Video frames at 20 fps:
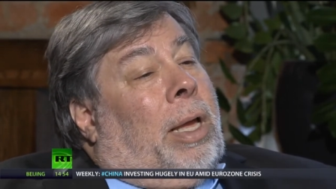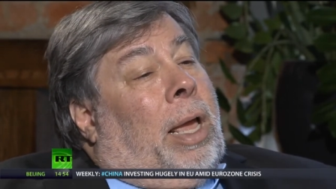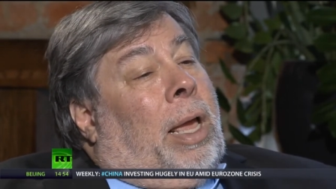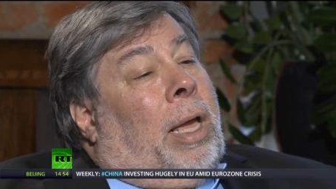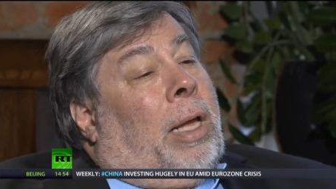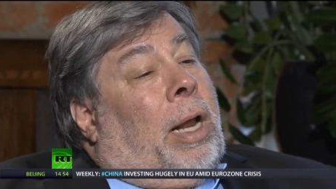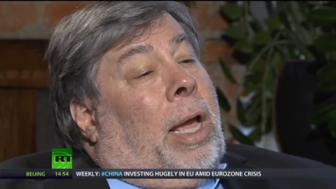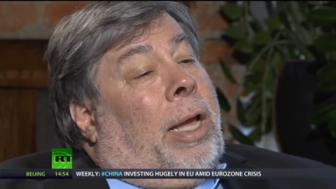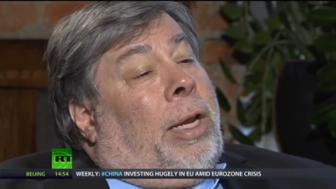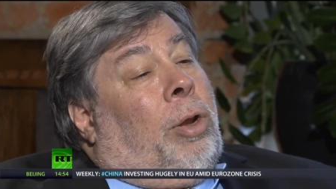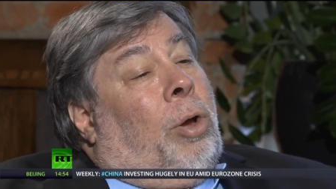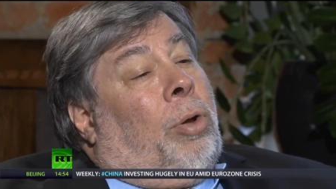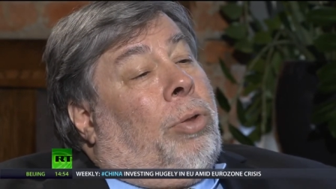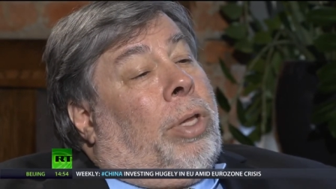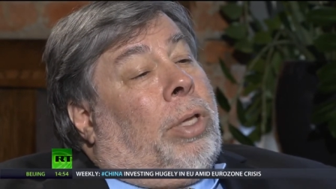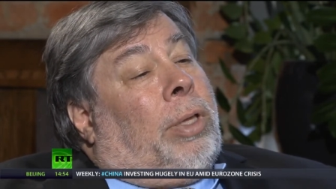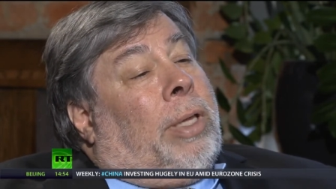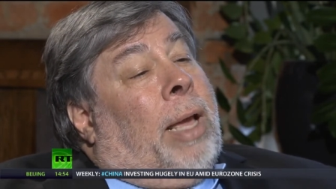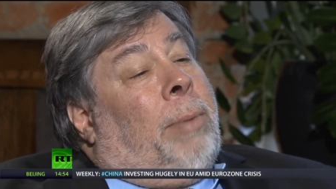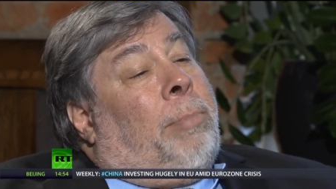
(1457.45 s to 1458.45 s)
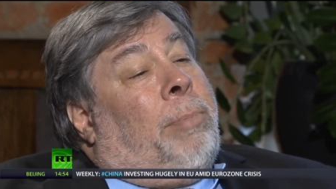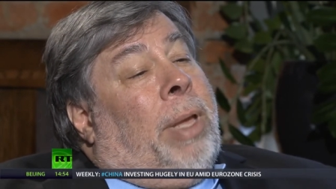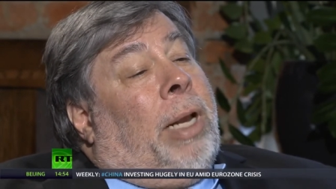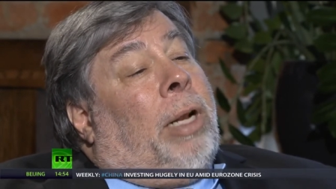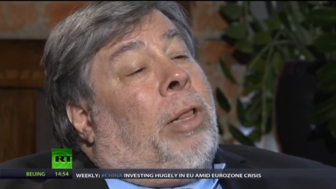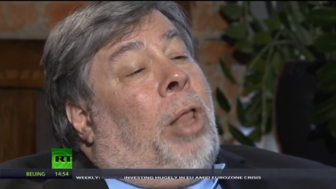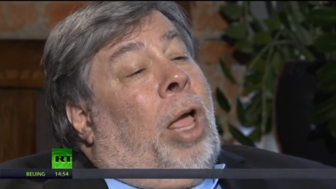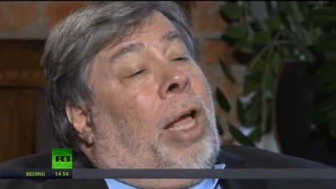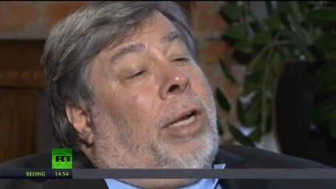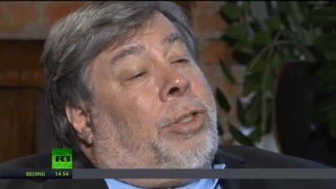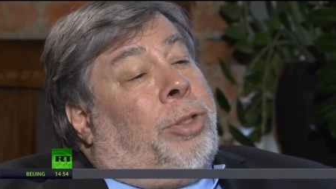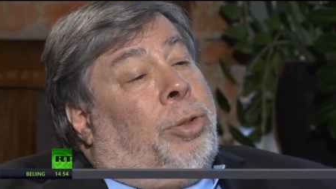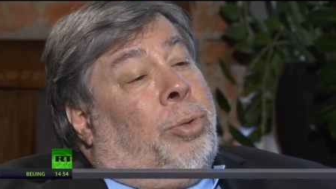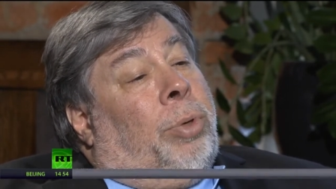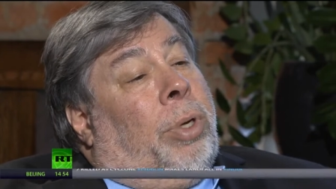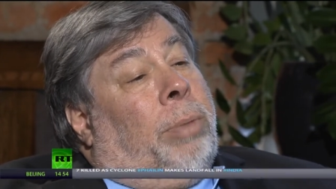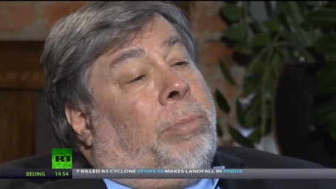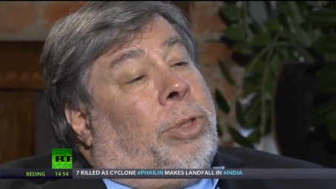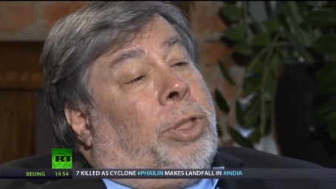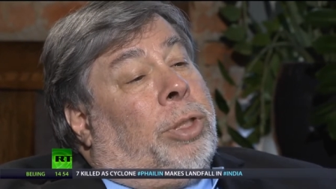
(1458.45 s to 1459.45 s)
And I know that meant a lot
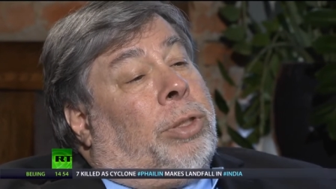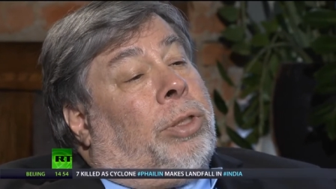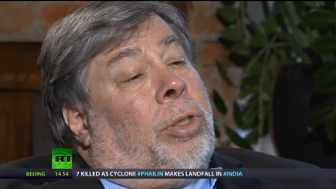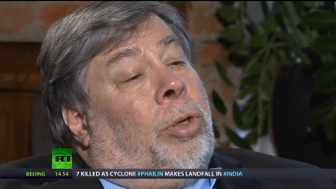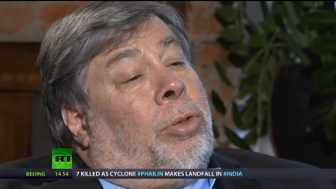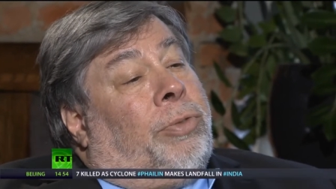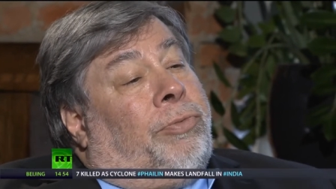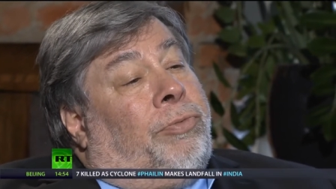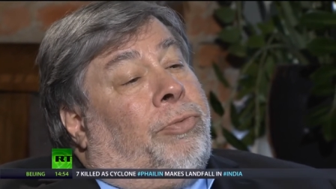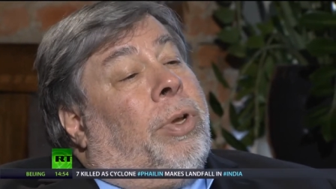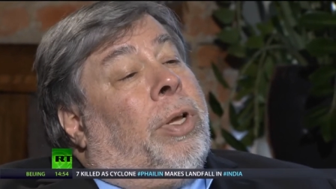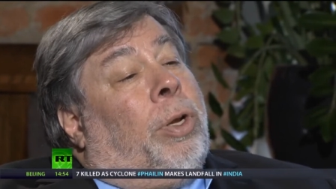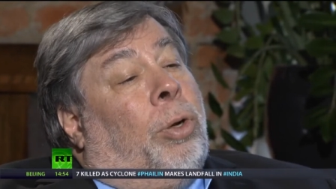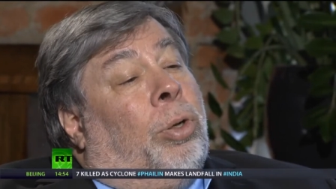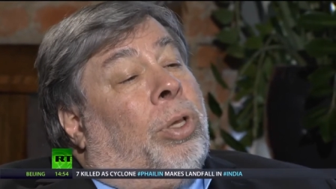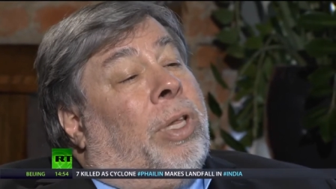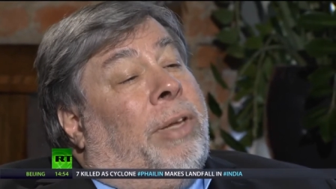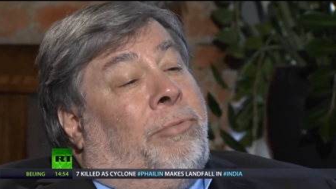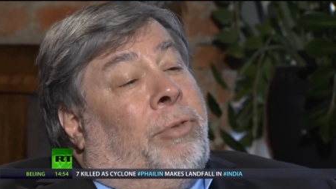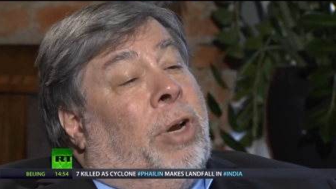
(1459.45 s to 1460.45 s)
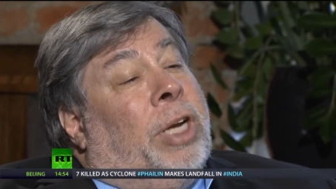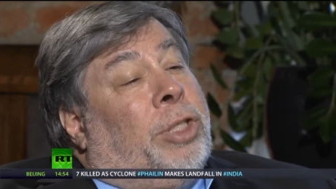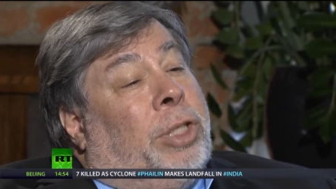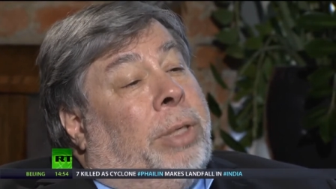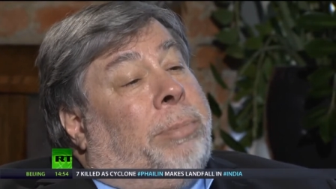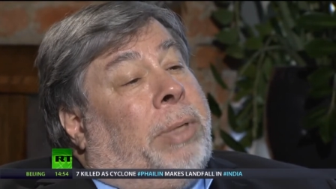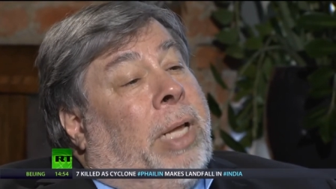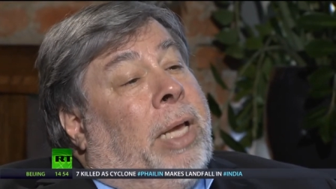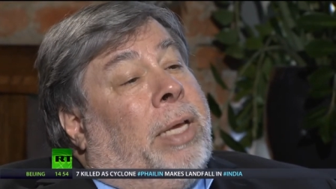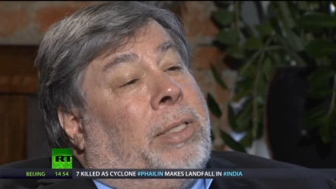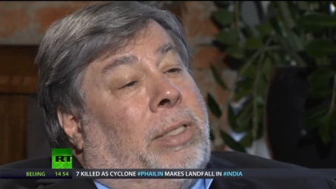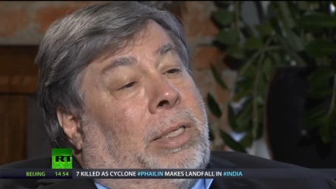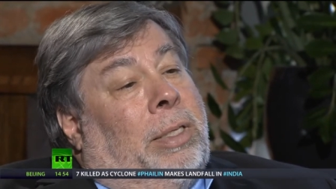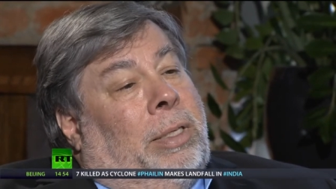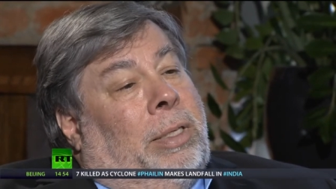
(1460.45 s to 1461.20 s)
to him, just those early friendship days.